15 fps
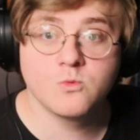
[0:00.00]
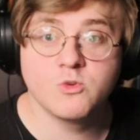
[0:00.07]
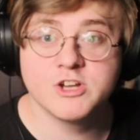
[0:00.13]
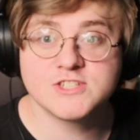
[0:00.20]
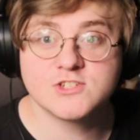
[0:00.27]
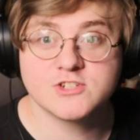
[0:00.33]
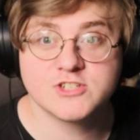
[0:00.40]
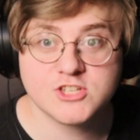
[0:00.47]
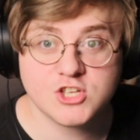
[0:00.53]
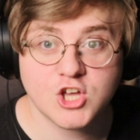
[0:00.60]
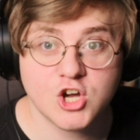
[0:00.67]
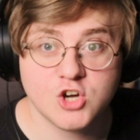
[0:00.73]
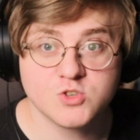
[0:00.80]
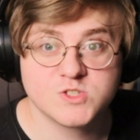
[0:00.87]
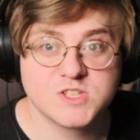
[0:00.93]
Wizards of the
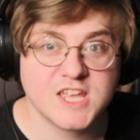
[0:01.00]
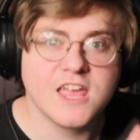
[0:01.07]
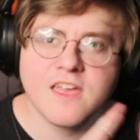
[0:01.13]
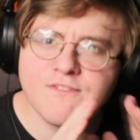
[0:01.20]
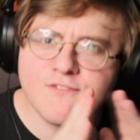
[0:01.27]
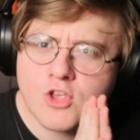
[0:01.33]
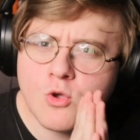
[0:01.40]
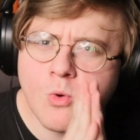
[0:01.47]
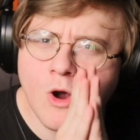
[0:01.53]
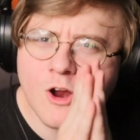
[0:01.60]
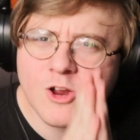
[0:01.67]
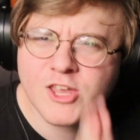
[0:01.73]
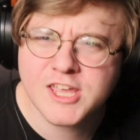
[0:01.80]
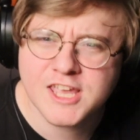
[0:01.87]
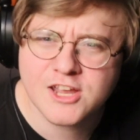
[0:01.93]
Coast, if you
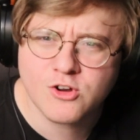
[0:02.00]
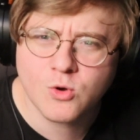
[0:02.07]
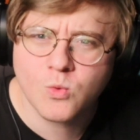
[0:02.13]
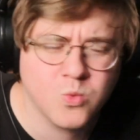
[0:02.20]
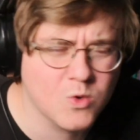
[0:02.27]
are here